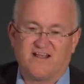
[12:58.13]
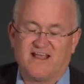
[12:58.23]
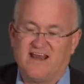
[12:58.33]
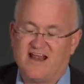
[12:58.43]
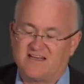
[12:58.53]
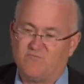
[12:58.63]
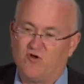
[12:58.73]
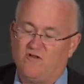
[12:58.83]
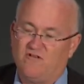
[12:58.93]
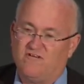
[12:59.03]

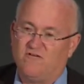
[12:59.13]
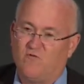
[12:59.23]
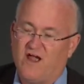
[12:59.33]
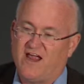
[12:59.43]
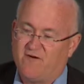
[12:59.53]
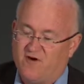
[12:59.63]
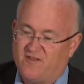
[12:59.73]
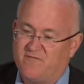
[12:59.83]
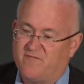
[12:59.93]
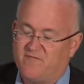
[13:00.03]
connectable way where
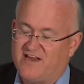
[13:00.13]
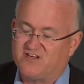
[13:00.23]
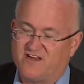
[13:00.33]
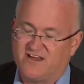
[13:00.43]
the patient